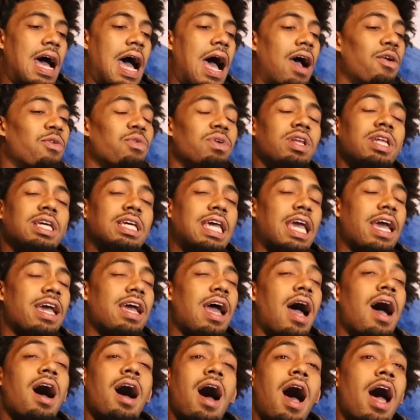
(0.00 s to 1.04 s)
I really
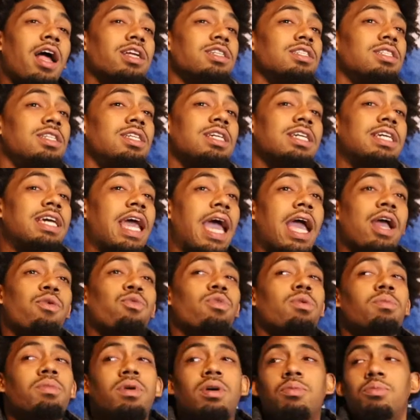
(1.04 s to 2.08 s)
can't. I honestly can't
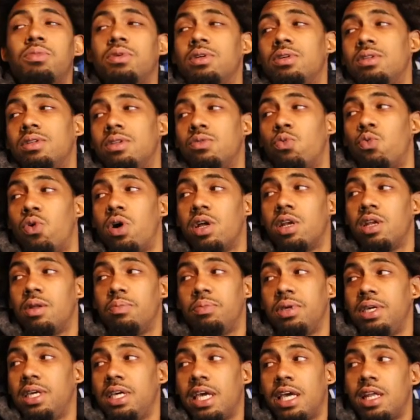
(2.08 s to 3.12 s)
remember wanting to
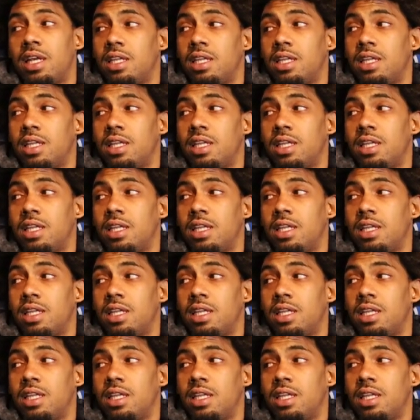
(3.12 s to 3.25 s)
be